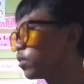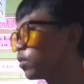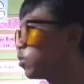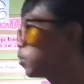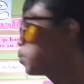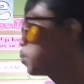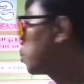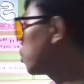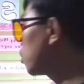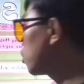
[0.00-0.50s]

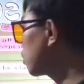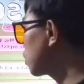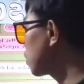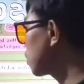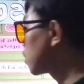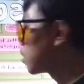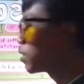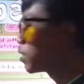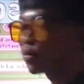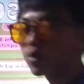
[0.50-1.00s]
you put
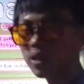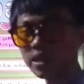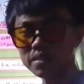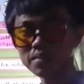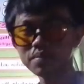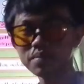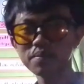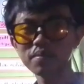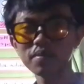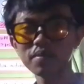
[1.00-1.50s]
what?
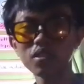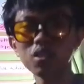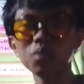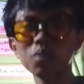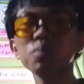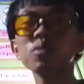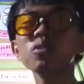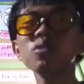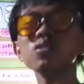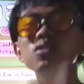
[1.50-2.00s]
You
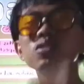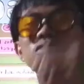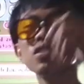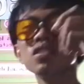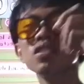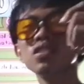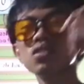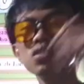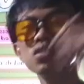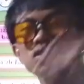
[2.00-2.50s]
put
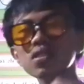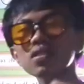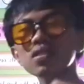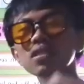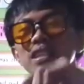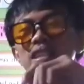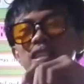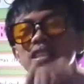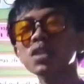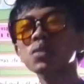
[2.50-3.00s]
salt
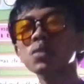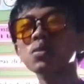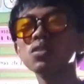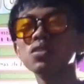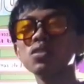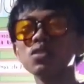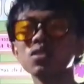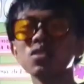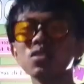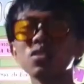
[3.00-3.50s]
in the
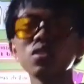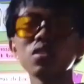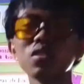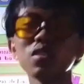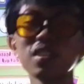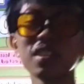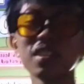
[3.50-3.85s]
water